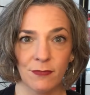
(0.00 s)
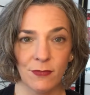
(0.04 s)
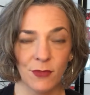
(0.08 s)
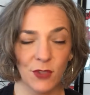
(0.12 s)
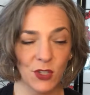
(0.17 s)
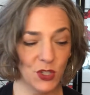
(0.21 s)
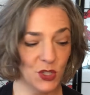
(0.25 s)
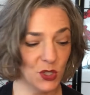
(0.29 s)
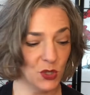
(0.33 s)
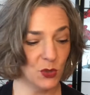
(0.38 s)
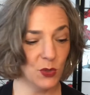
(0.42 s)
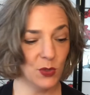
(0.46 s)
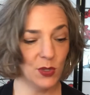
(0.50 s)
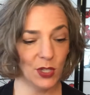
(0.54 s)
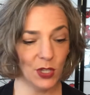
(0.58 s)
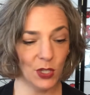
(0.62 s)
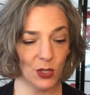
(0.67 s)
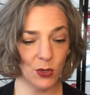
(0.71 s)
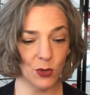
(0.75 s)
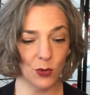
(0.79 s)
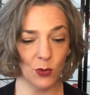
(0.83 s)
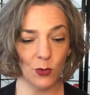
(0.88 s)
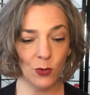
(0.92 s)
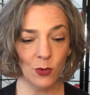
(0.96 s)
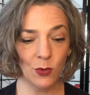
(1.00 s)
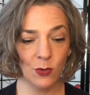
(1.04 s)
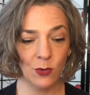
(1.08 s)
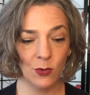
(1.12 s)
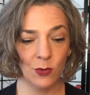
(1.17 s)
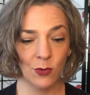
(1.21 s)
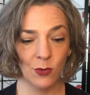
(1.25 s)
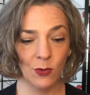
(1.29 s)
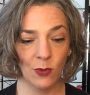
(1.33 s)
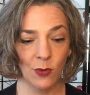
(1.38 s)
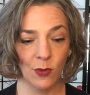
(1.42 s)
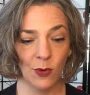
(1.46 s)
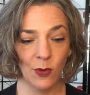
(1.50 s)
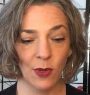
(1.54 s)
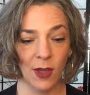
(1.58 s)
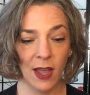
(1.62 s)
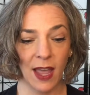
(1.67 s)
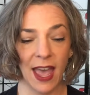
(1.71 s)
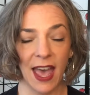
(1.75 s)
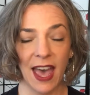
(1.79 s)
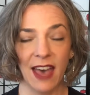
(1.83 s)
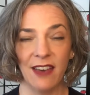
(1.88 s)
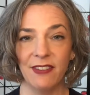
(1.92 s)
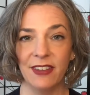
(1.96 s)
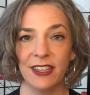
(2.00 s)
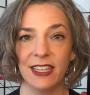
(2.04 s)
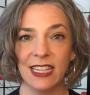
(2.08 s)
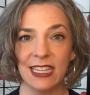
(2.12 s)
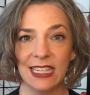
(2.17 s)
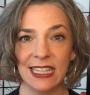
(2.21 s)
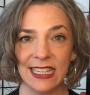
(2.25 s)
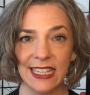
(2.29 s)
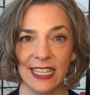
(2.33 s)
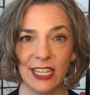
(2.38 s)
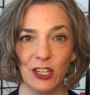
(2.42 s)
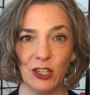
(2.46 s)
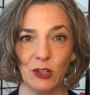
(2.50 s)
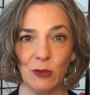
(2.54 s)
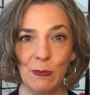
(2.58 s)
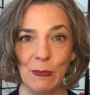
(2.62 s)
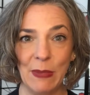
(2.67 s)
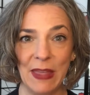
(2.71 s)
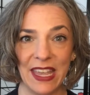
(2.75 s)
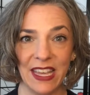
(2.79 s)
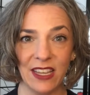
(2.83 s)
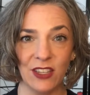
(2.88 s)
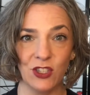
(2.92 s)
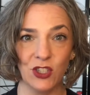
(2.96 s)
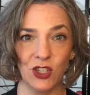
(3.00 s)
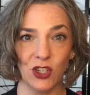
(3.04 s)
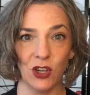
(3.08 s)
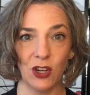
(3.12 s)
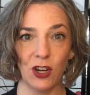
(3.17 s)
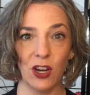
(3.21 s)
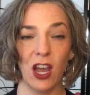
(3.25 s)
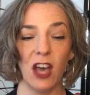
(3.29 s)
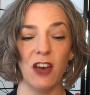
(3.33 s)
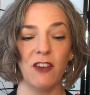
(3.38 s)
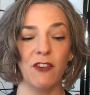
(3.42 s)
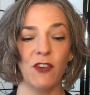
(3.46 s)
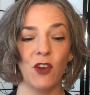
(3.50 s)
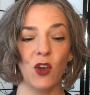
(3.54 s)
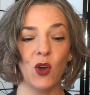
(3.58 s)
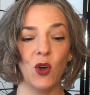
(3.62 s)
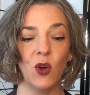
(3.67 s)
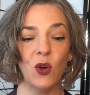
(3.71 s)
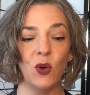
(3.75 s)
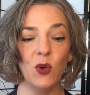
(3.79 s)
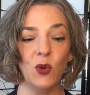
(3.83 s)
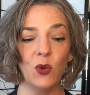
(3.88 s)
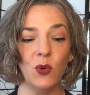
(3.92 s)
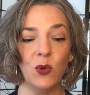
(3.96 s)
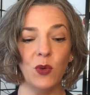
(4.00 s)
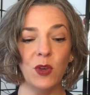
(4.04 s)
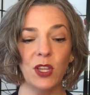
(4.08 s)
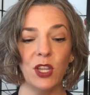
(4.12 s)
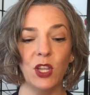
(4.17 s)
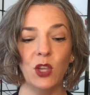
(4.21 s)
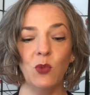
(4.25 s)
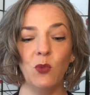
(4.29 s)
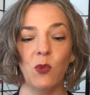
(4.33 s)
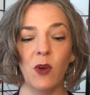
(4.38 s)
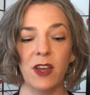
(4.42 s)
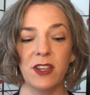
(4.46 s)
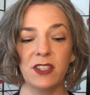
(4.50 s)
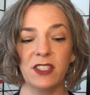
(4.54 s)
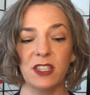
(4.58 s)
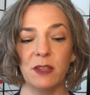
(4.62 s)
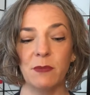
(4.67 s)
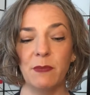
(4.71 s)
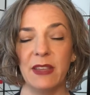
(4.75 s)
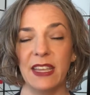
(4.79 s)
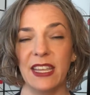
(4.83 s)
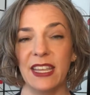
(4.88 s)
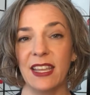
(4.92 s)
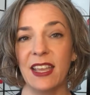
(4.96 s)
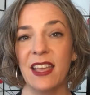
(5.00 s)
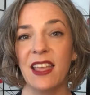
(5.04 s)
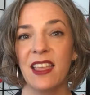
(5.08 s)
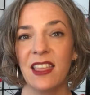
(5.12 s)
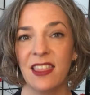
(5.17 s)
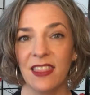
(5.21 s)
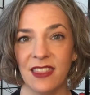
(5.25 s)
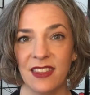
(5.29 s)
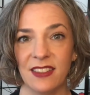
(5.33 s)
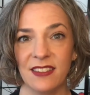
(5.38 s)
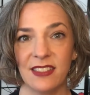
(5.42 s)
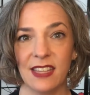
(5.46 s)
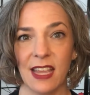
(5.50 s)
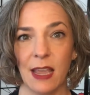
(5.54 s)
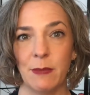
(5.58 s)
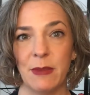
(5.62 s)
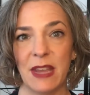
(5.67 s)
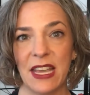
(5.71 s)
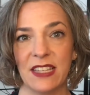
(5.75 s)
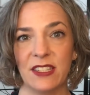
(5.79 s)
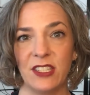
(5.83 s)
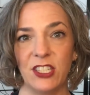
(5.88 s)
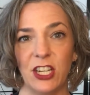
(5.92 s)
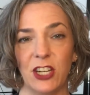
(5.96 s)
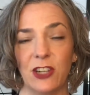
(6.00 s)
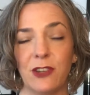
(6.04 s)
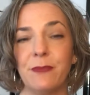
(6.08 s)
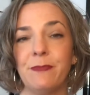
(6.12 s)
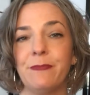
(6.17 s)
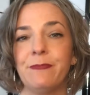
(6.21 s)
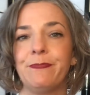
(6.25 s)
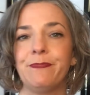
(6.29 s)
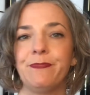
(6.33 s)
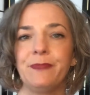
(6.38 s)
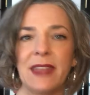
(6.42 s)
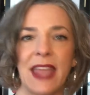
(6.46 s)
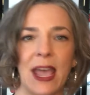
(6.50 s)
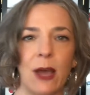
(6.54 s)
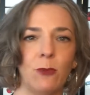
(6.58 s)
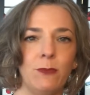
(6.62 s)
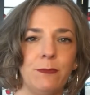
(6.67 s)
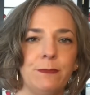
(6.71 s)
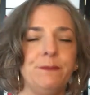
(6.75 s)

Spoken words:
Do you have a clear picture of who you want to be this time next year? Now,